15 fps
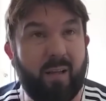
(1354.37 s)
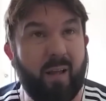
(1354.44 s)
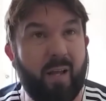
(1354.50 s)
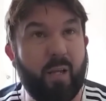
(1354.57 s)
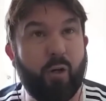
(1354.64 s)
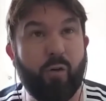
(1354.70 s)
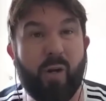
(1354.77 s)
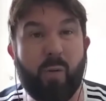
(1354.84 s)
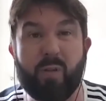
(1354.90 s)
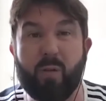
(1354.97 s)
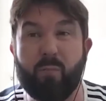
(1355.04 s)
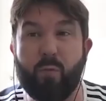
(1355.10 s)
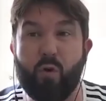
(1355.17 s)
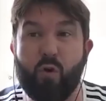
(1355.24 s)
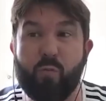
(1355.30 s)
I agree with
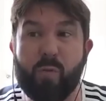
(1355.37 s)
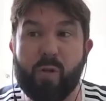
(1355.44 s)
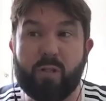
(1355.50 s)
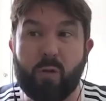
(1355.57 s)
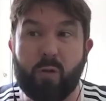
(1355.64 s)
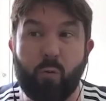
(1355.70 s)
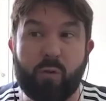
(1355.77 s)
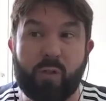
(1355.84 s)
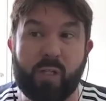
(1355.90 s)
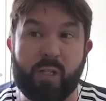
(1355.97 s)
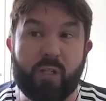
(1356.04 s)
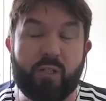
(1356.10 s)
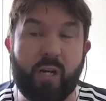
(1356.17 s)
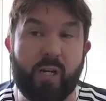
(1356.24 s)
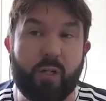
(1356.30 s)
the movements. I thought they
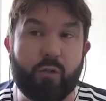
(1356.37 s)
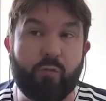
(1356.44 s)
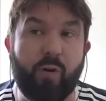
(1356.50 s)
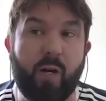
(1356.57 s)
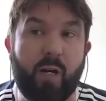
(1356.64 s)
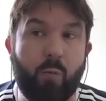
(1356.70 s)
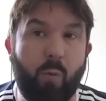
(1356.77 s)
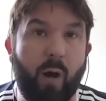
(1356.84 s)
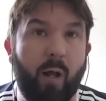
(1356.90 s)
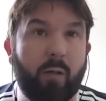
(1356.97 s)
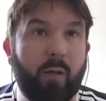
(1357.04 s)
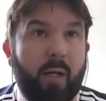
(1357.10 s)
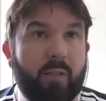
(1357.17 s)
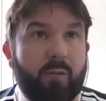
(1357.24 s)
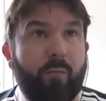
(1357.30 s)
had changed really
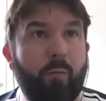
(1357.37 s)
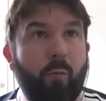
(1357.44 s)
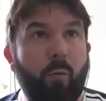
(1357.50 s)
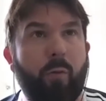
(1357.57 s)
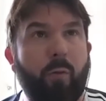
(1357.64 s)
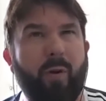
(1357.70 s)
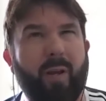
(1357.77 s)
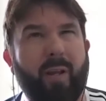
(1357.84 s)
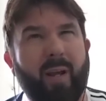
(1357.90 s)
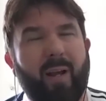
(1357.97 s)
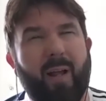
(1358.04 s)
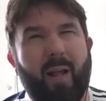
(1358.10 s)
well as a front three.